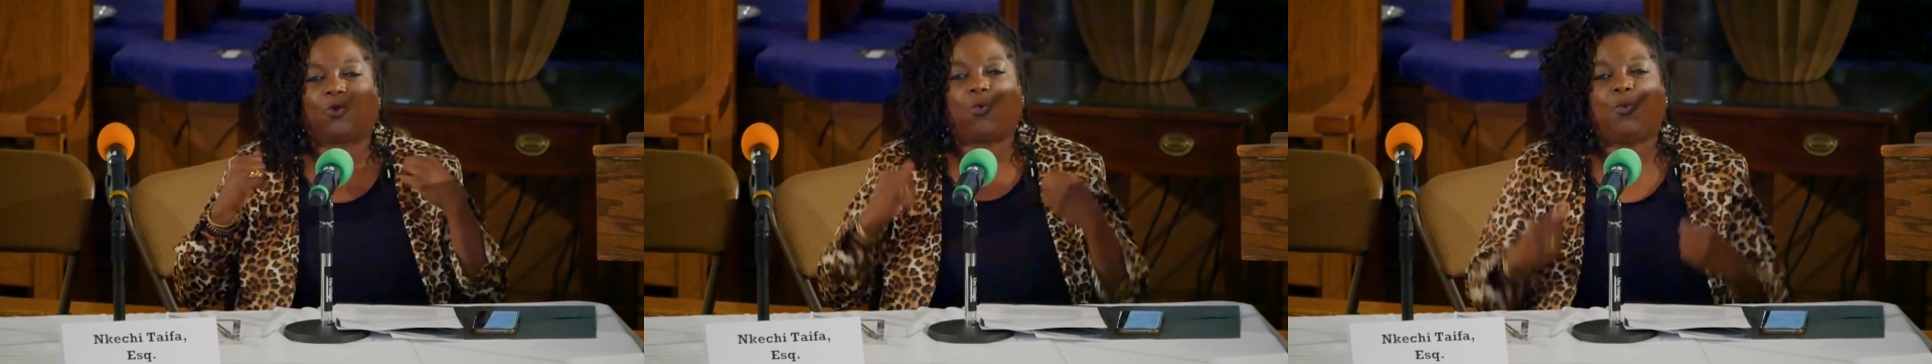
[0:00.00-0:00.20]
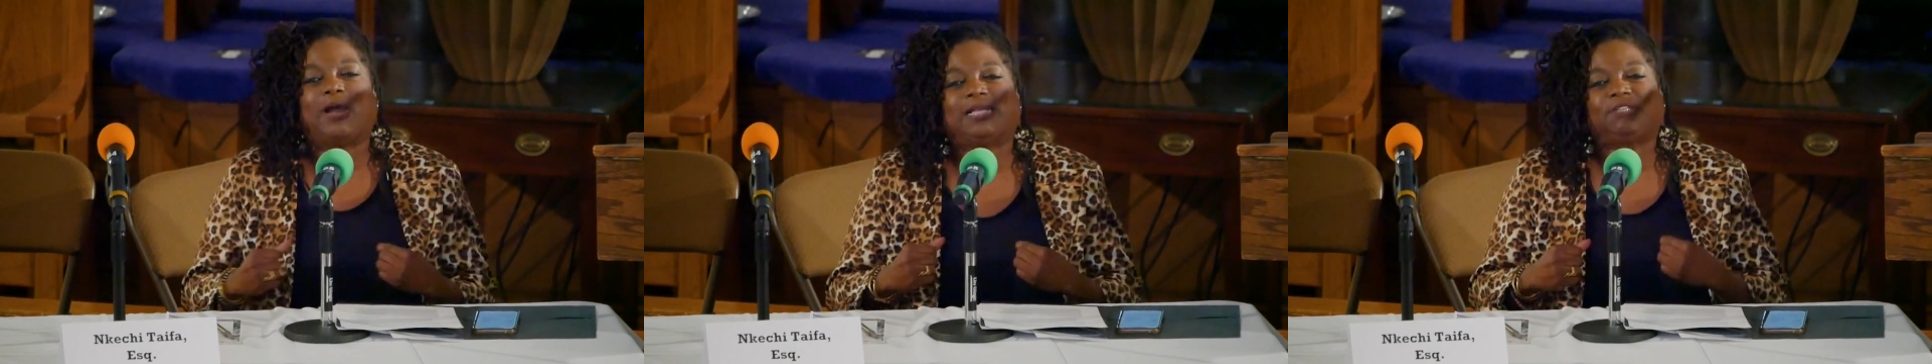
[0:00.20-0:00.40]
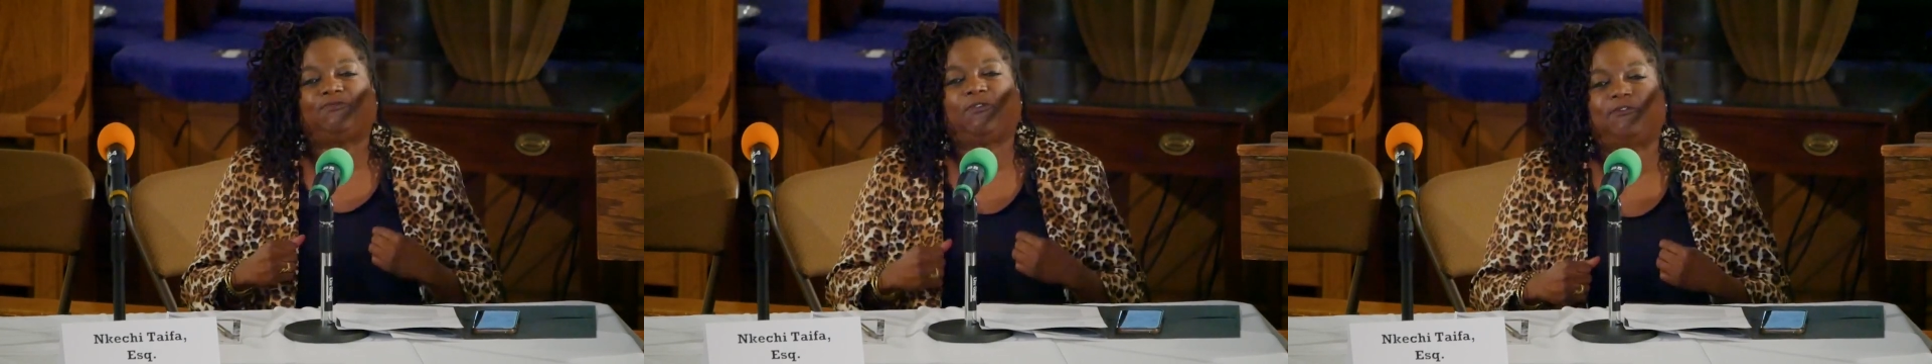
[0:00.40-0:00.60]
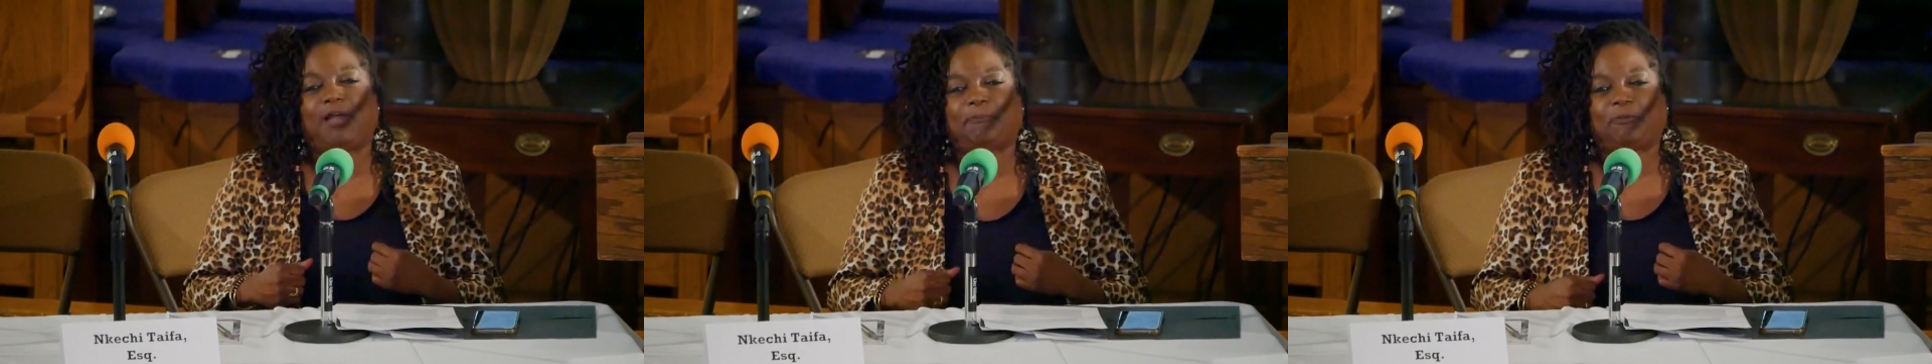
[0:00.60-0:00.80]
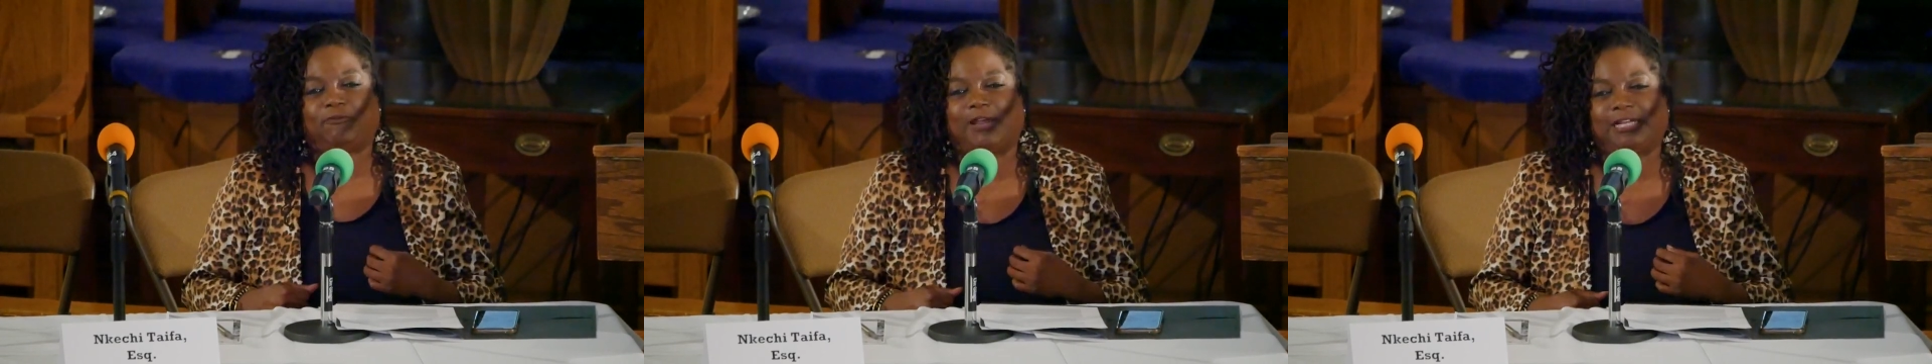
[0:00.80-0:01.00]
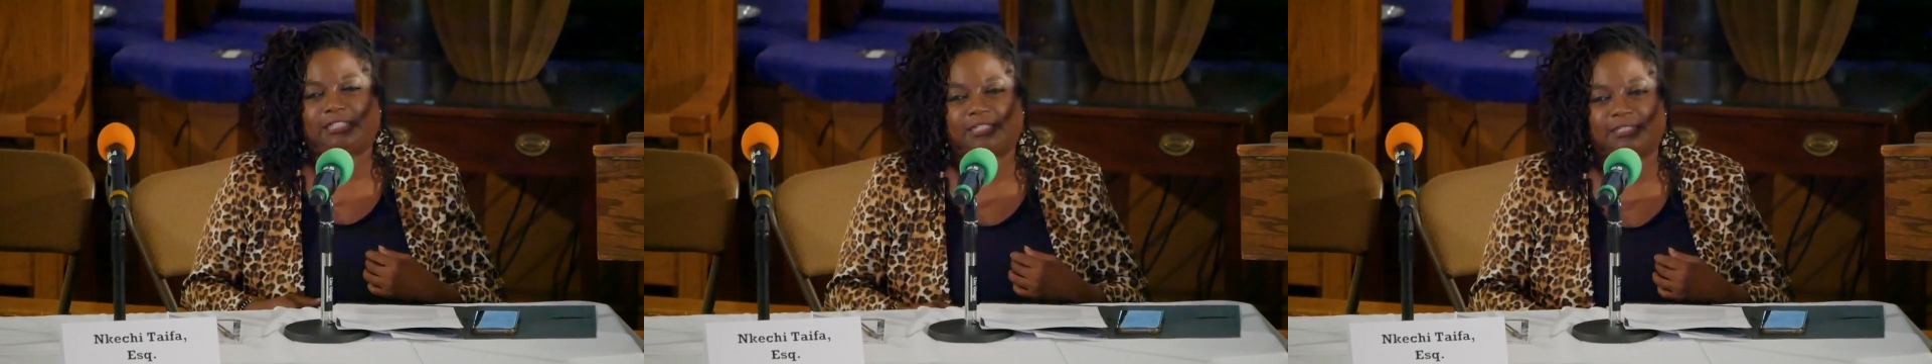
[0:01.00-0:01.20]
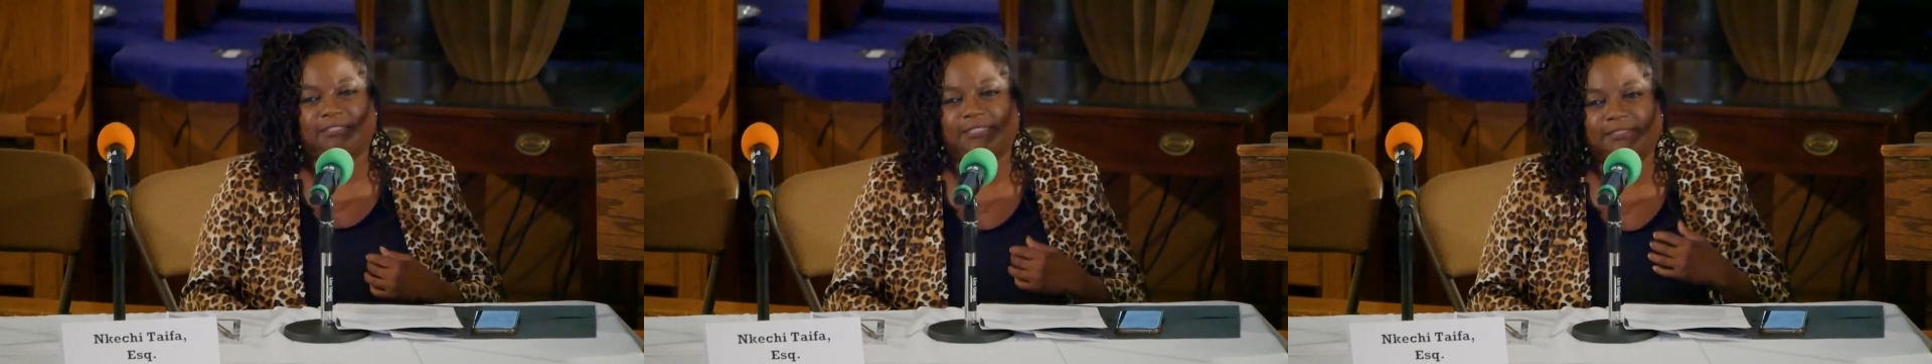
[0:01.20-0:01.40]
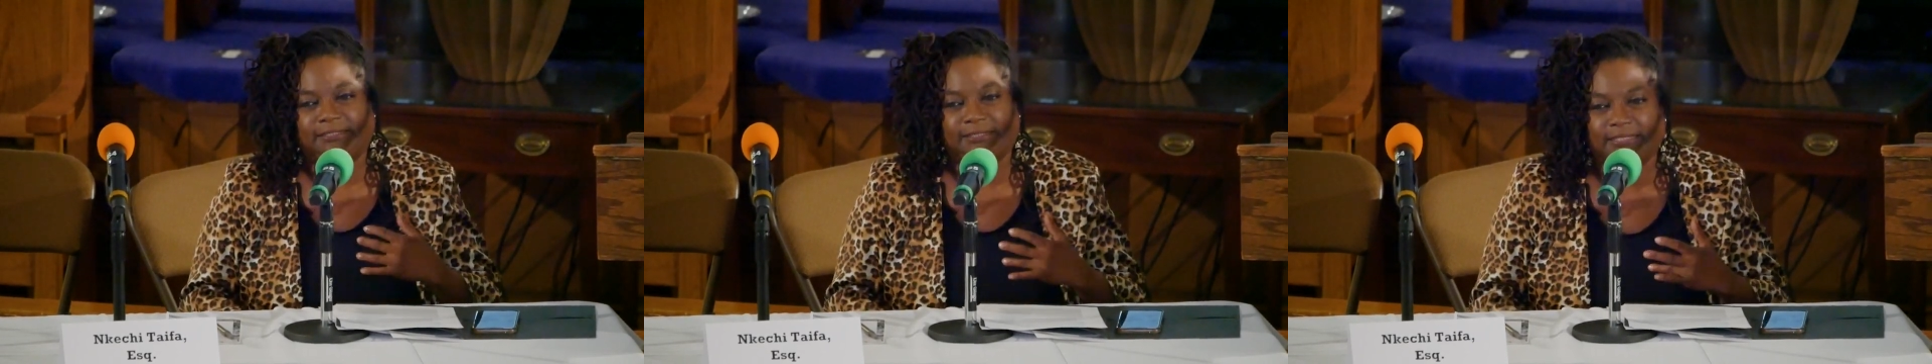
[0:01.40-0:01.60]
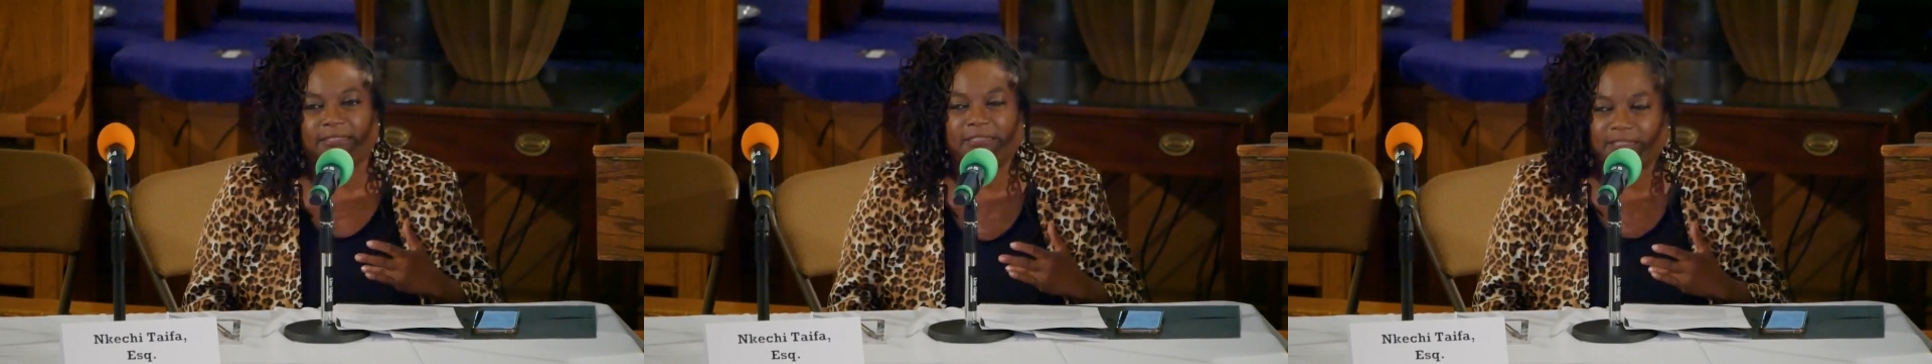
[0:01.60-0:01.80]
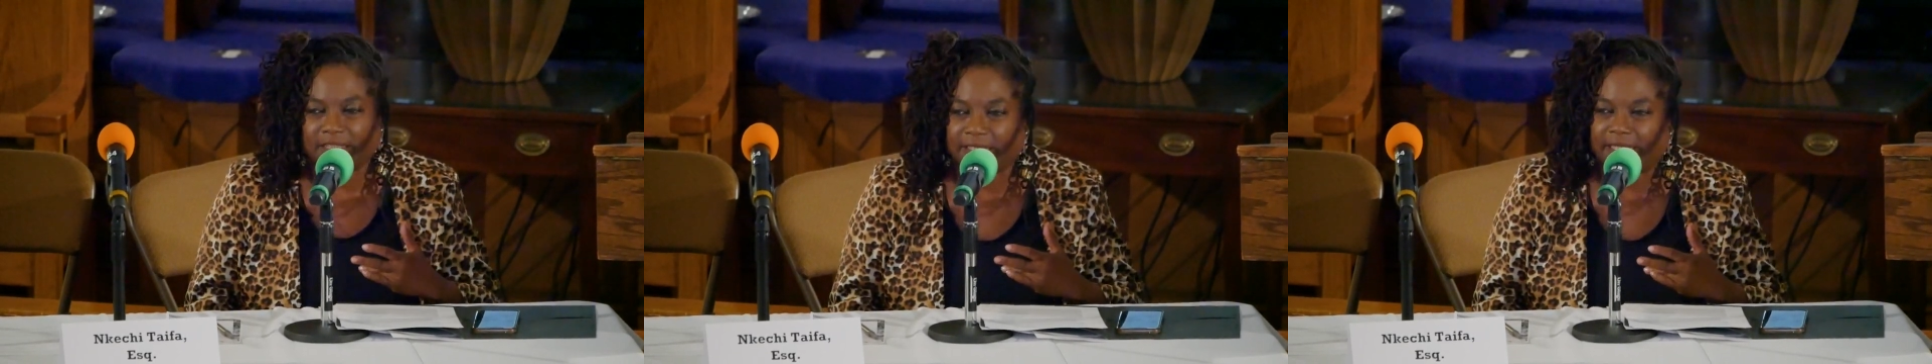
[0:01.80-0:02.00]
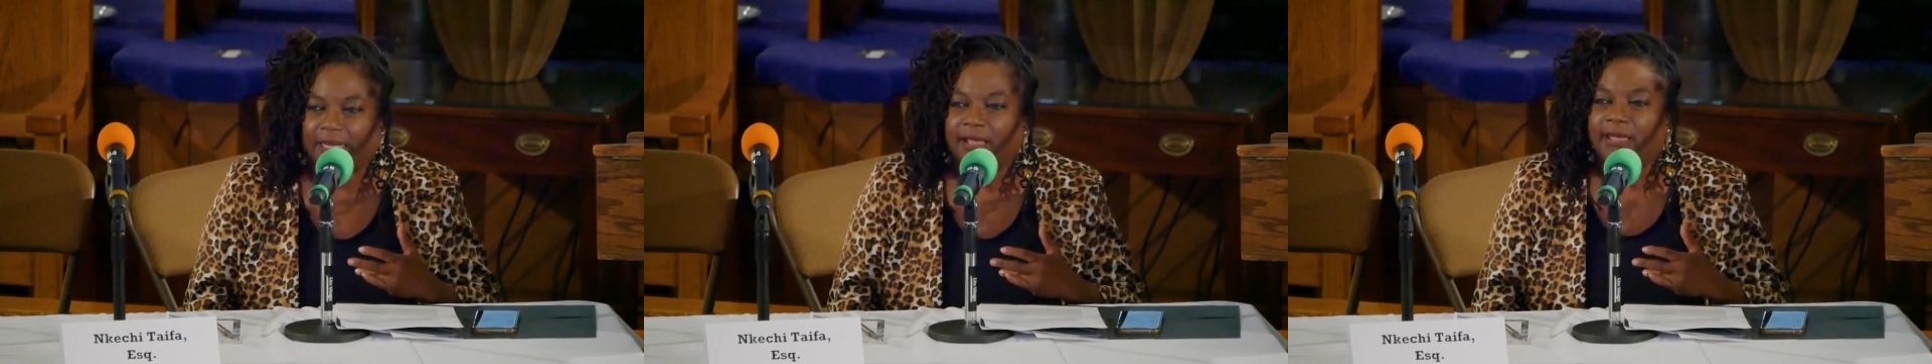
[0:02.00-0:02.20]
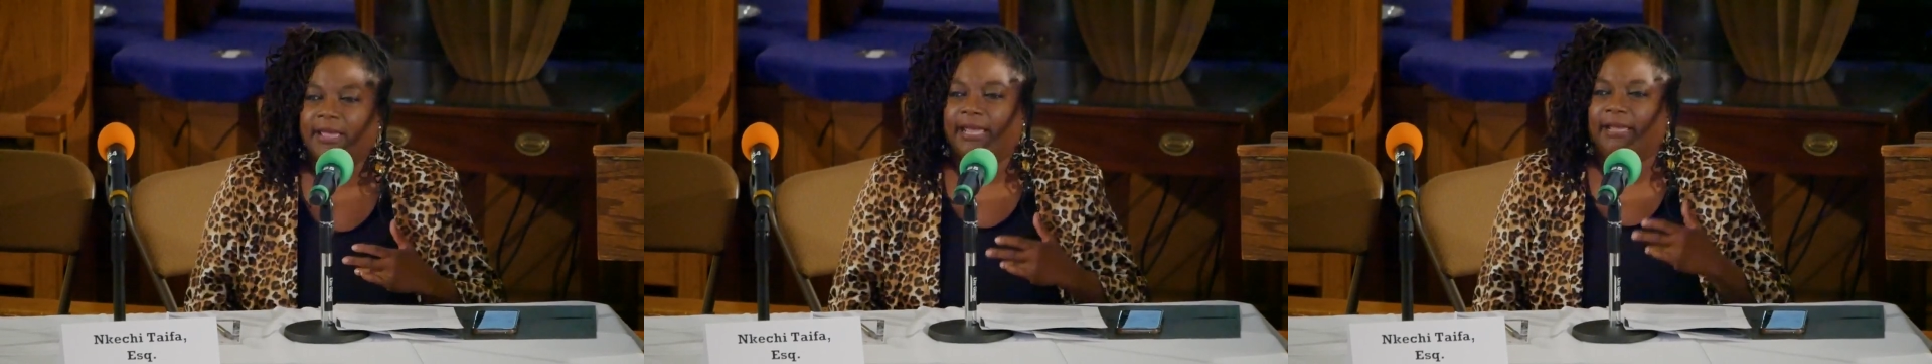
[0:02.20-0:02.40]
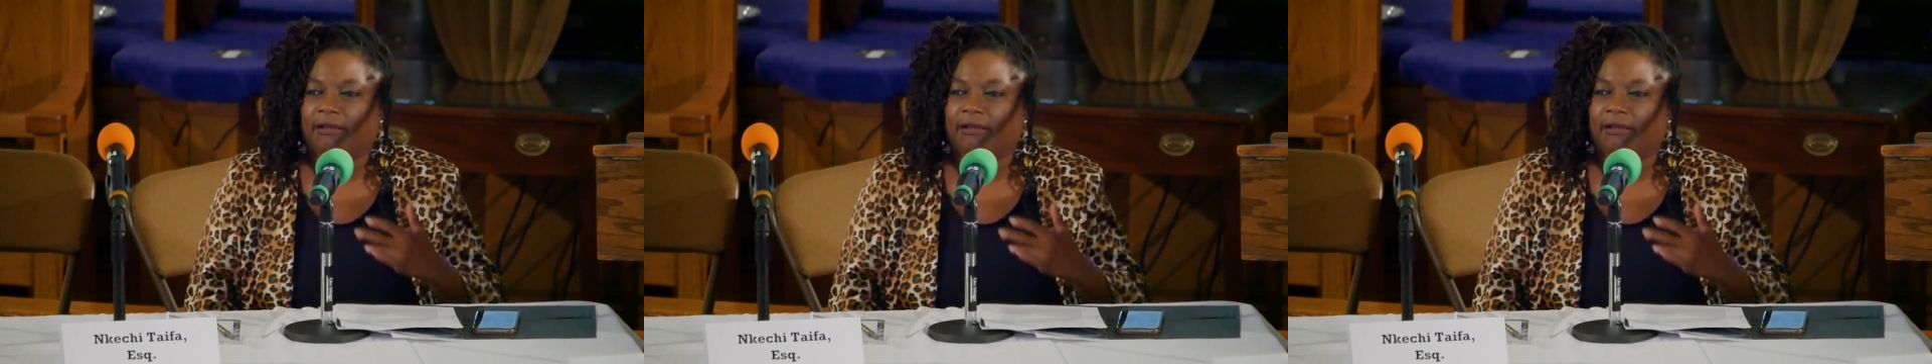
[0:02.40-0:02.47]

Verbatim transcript: the quest for reparations essentially